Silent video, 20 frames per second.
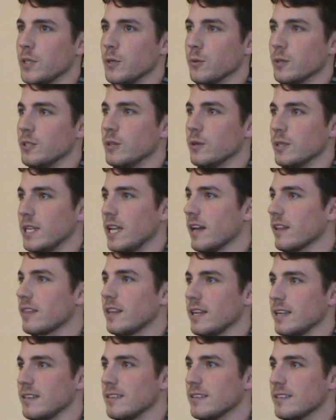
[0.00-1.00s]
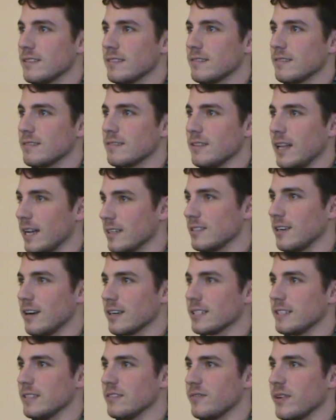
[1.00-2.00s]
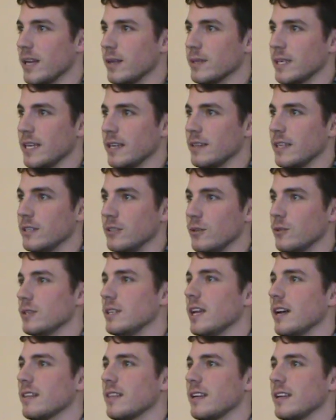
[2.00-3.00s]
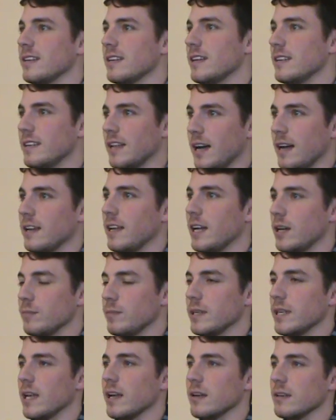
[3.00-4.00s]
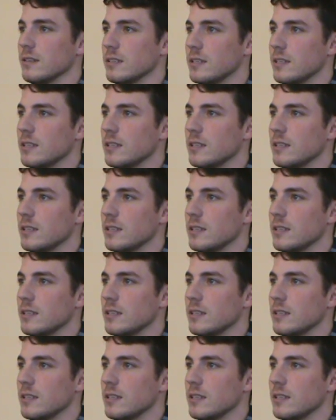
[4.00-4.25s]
you were doing nothing, not talking to your family, and then doing nothing and not helping out.